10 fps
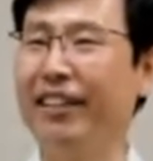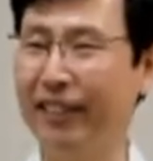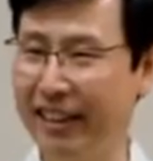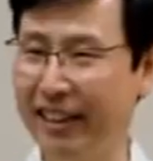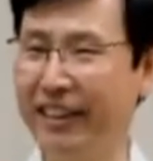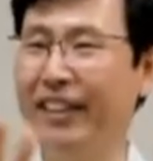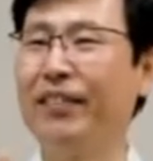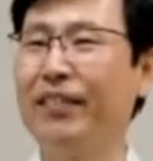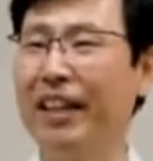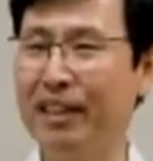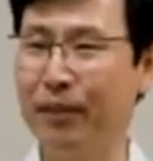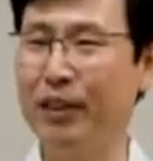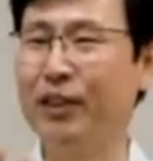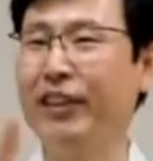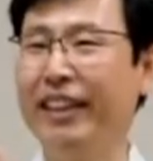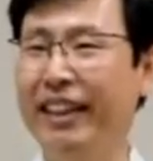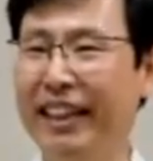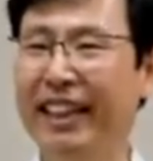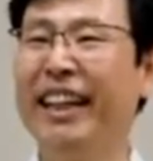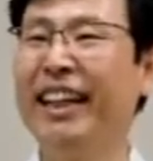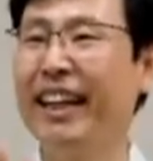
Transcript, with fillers: Welcome. Thanks for joining.